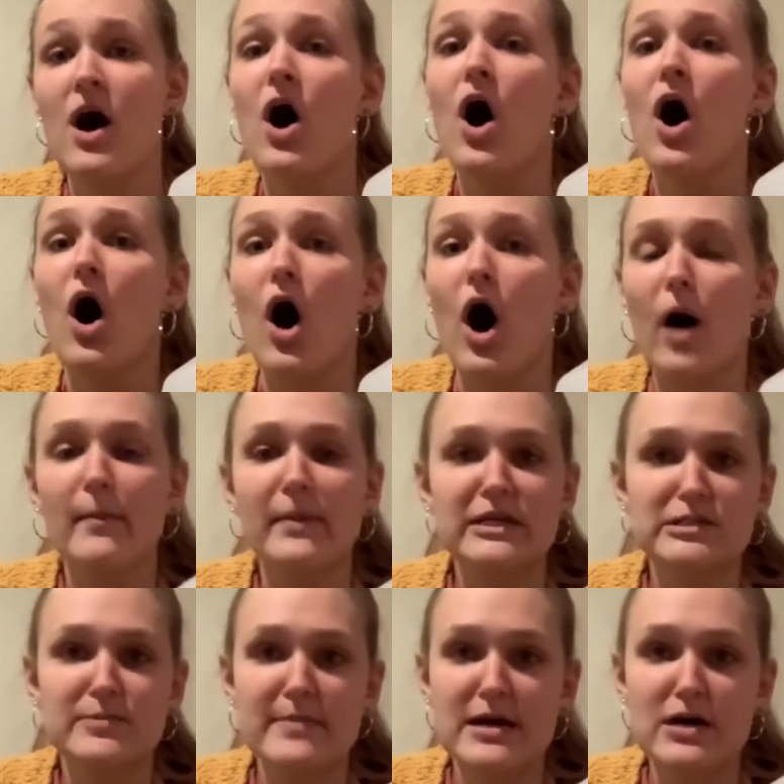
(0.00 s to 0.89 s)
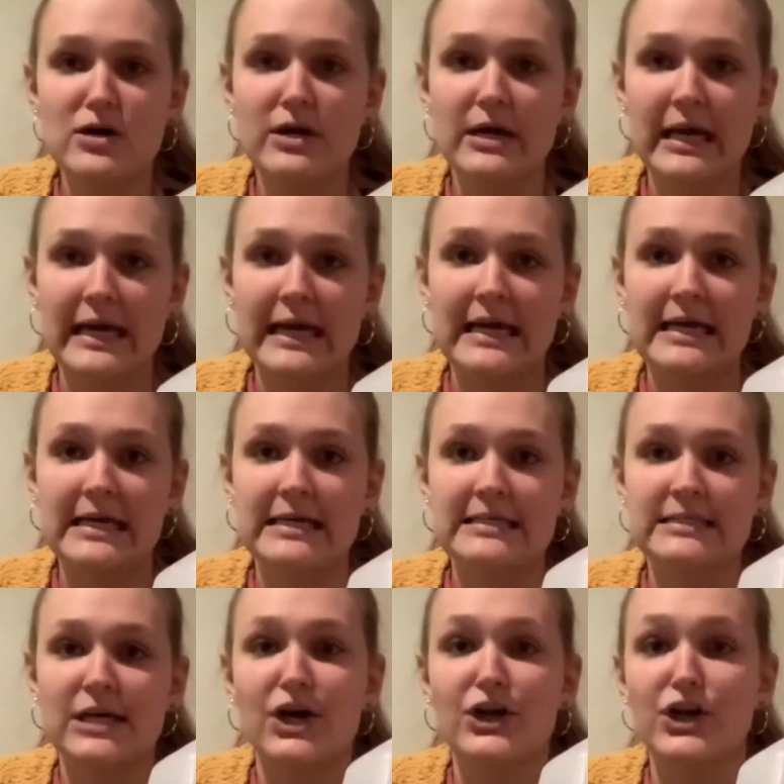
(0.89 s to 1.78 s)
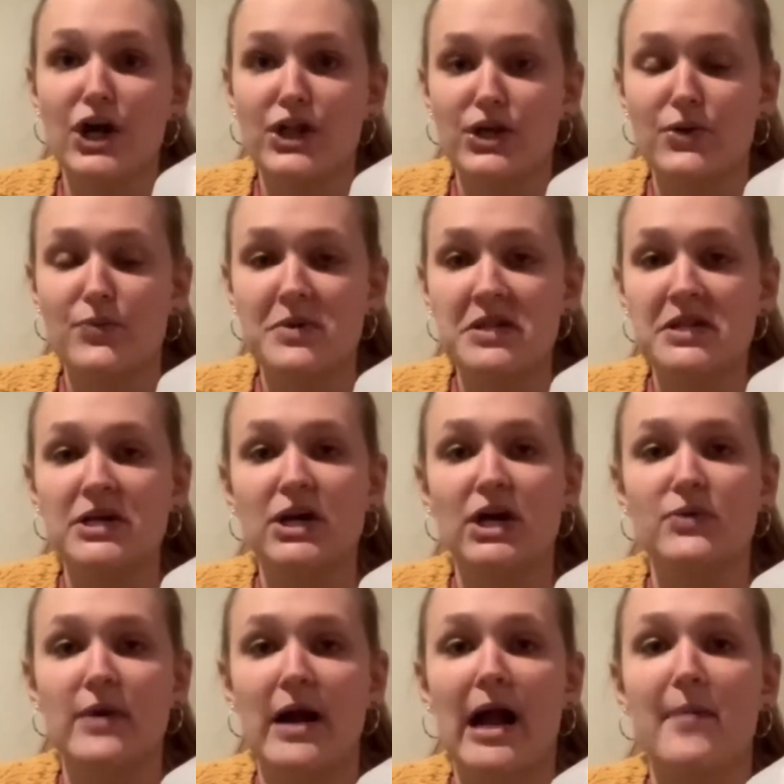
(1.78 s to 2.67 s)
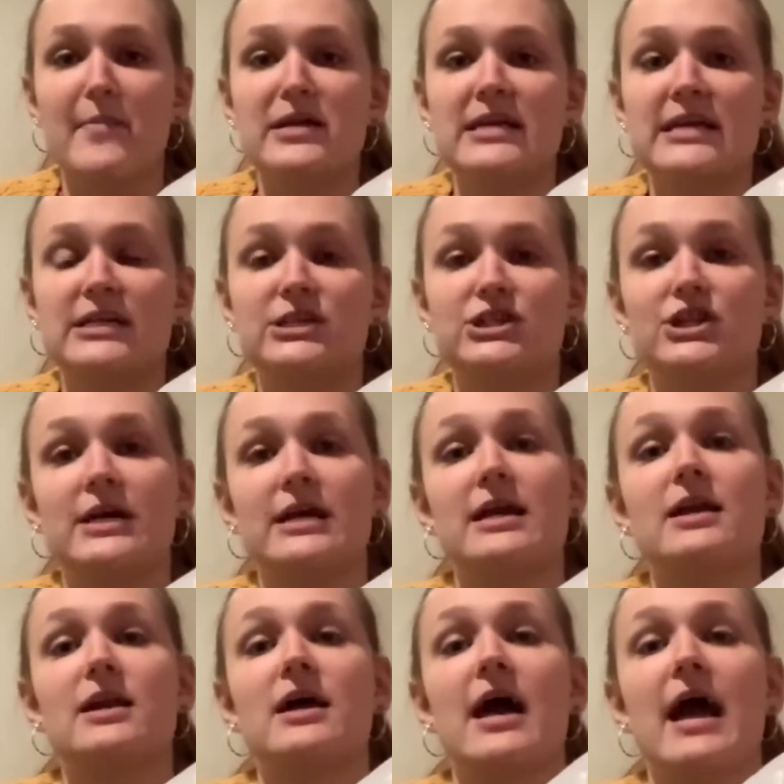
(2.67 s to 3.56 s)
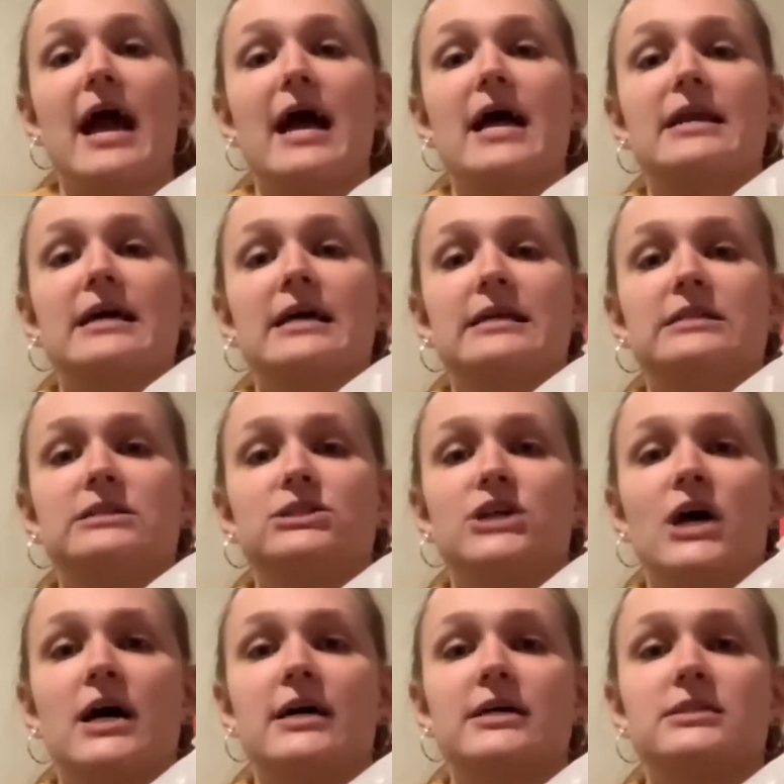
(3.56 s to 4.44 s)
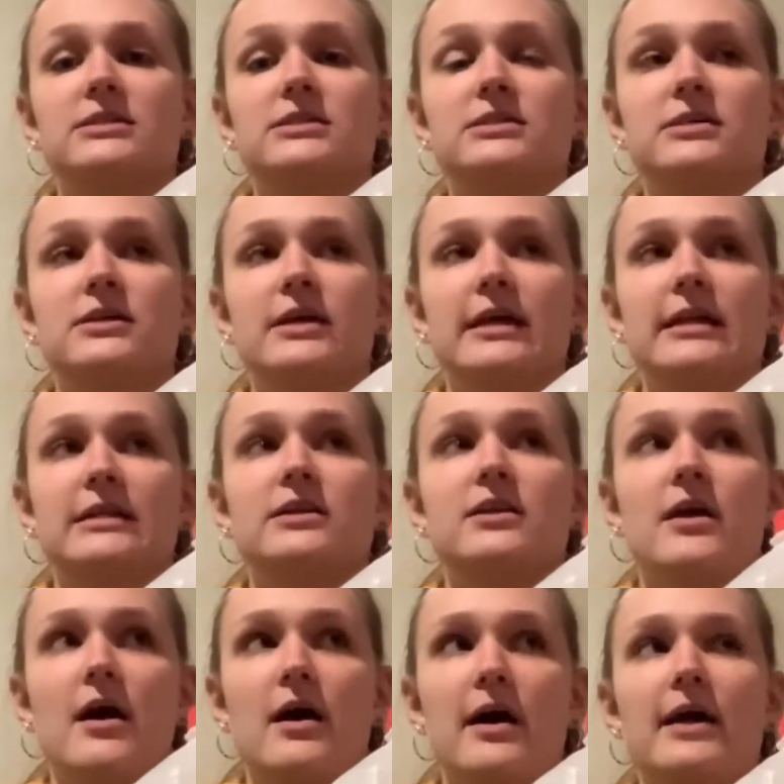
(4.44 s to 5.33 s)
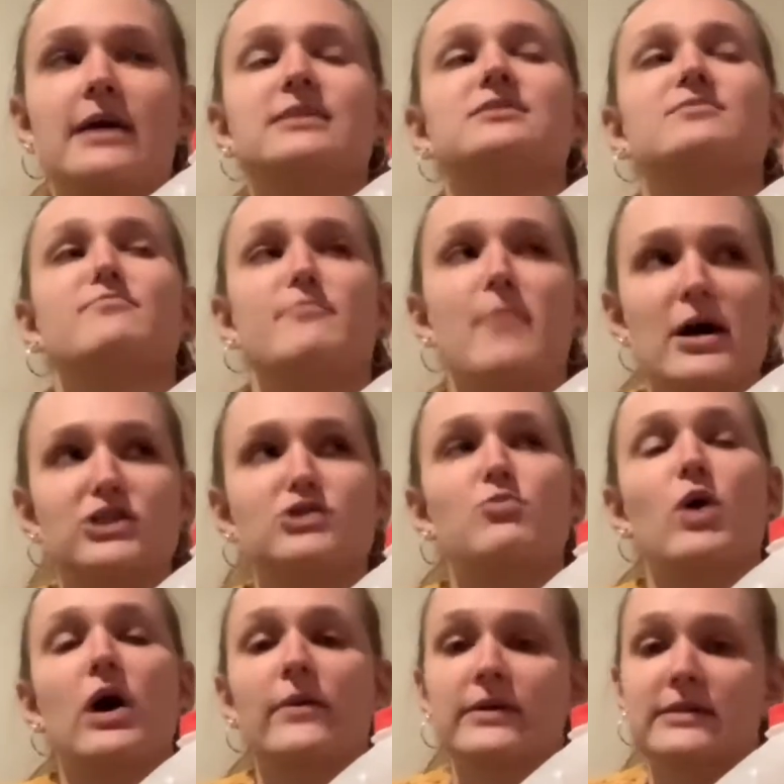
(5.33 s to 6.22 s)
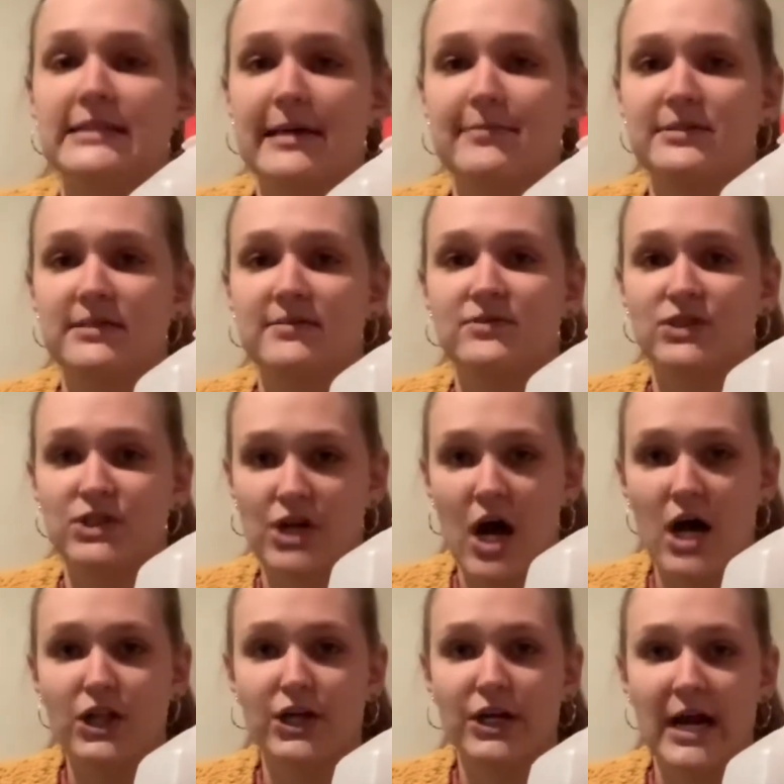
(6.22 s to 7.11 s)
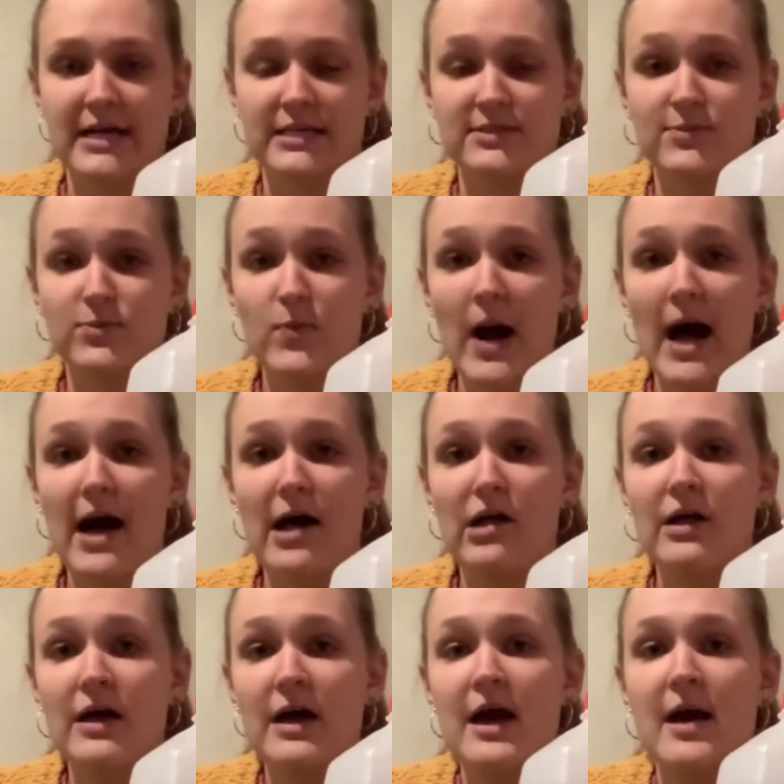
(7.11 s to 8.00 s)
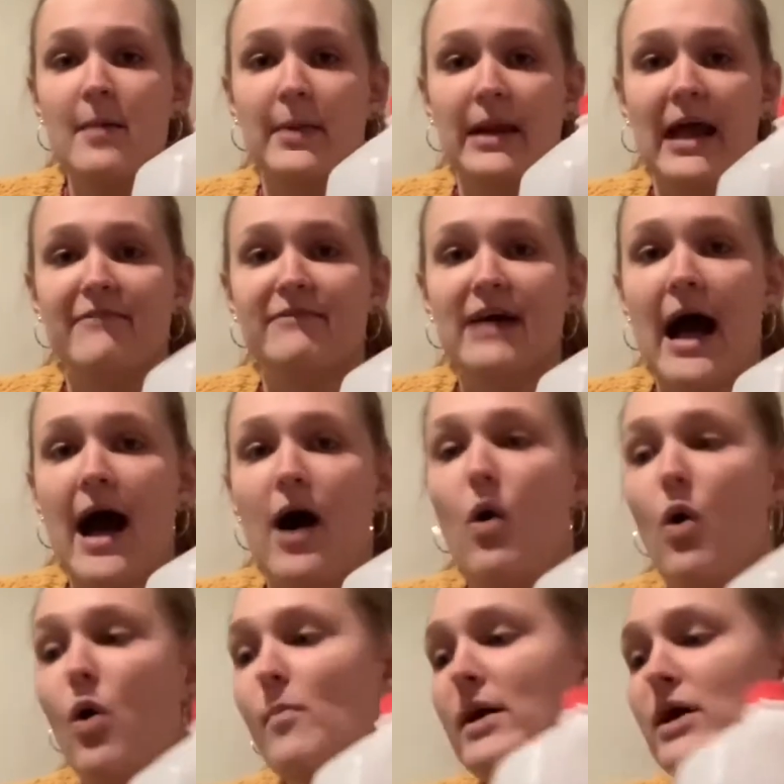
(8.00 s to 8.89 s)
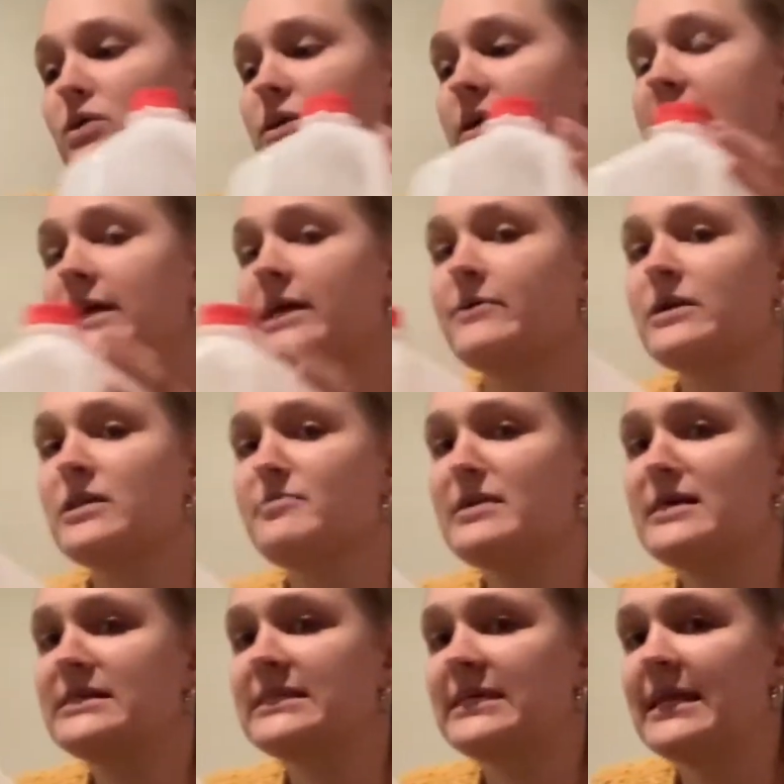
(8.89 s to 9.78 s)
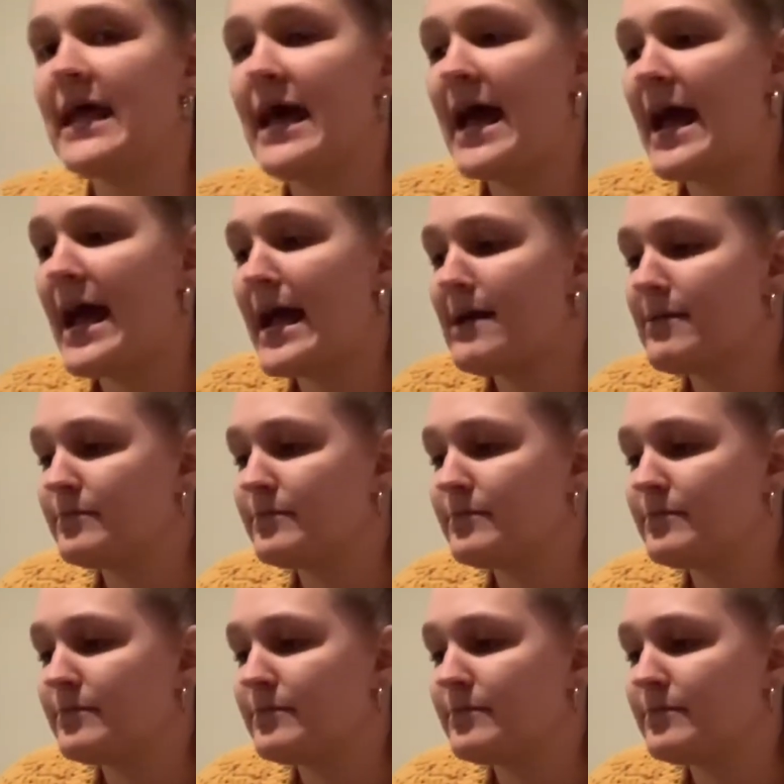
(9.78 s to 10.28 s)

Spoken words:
Almond milk is another really good recommendation, and it is much more receptive to color as well. But I've got whole milk here with me today.